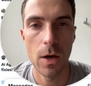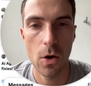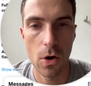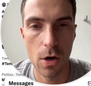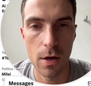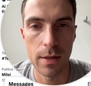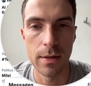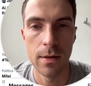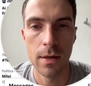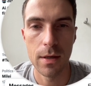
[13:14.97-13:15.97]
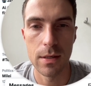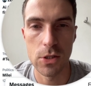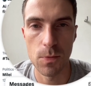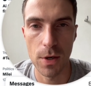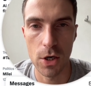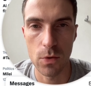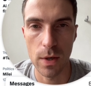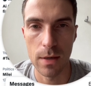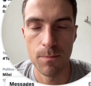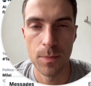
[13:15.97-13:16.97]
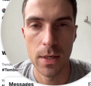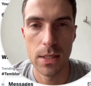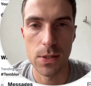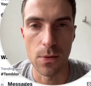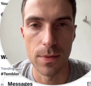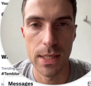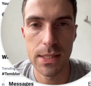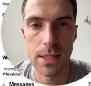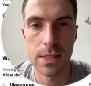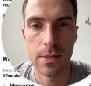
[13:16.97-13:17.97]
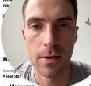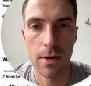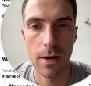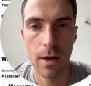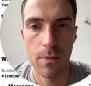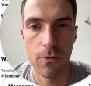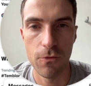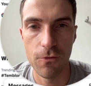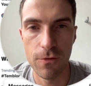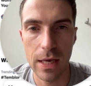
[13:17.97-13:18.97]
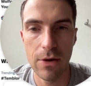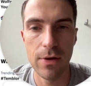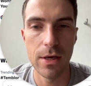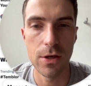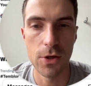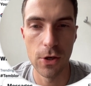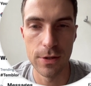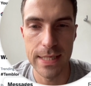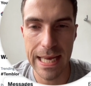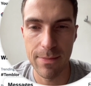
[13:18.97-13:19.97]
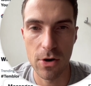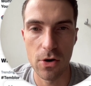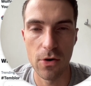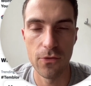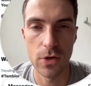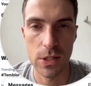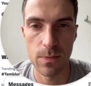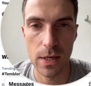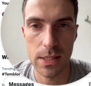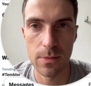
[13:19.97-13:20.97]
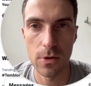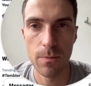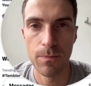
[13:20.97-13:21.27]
on consumer hardware. So this is a very good demo of what's possible.